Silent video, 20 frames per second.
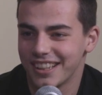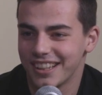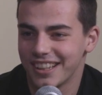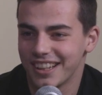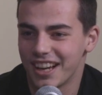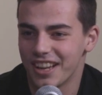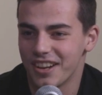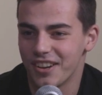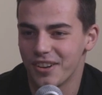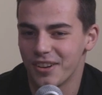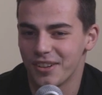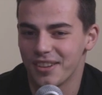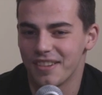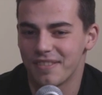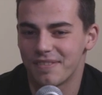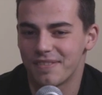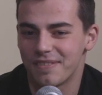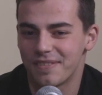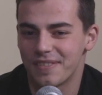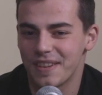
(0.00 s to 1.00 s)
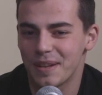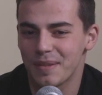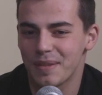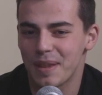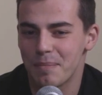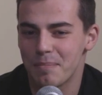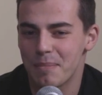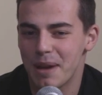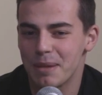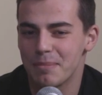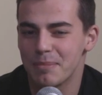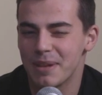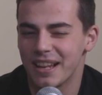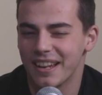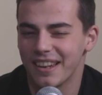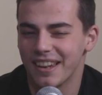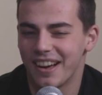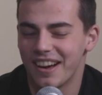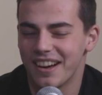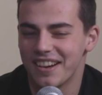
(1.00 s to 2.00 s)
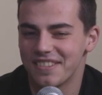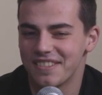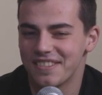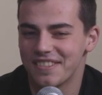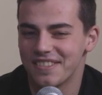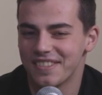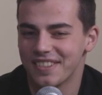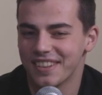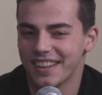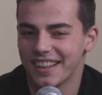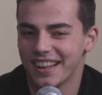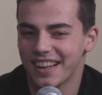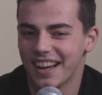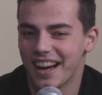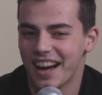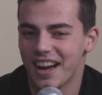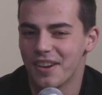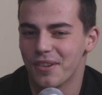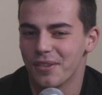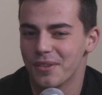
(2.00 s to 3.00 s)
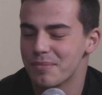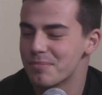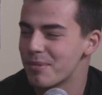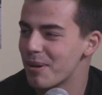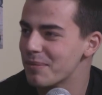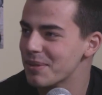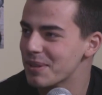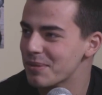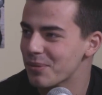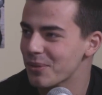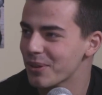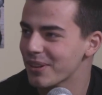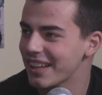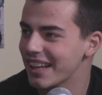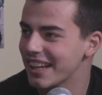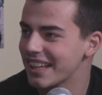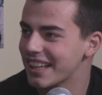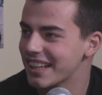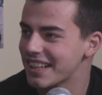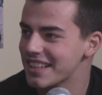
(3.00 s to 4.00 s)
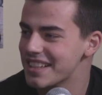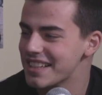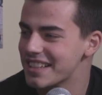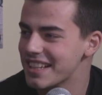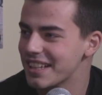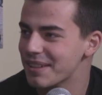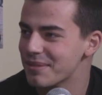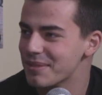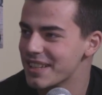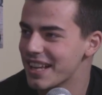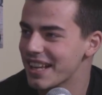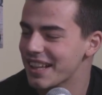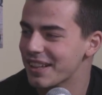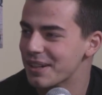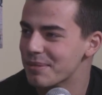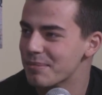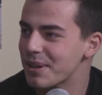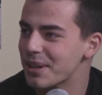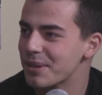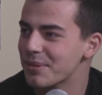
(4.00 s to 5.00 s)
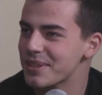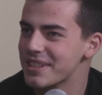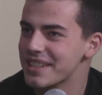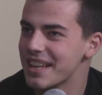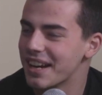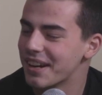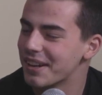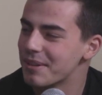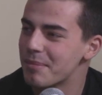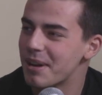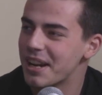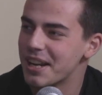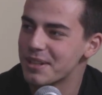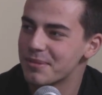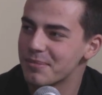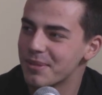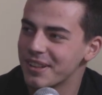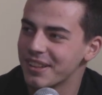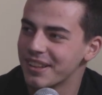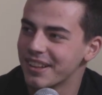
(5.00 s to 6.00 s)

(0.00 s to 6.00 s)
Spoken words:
I don't know. The film that made me laugh, I know you probably won't like it because it's Adam Sandler, but it was Anger Management.